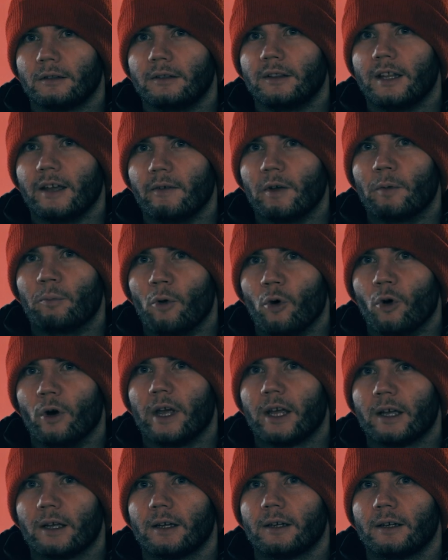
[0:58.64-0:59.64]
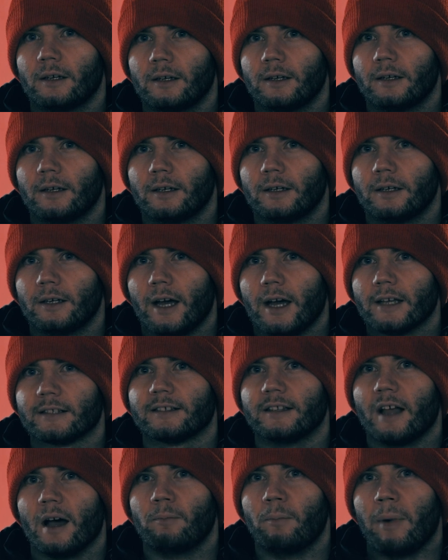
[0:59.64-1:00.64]
David Boy.
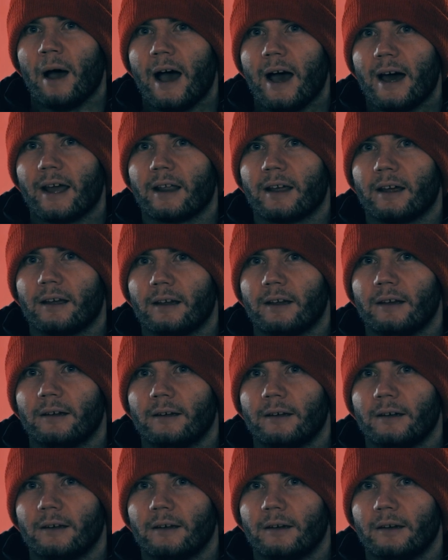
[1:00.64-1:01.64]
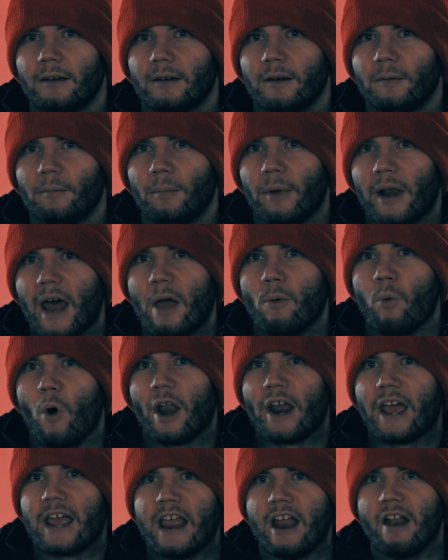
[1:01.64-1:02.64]
That's not bad. But I
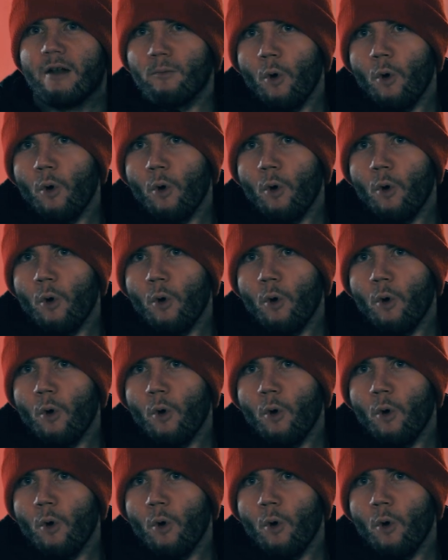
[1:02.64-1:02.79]
want to hear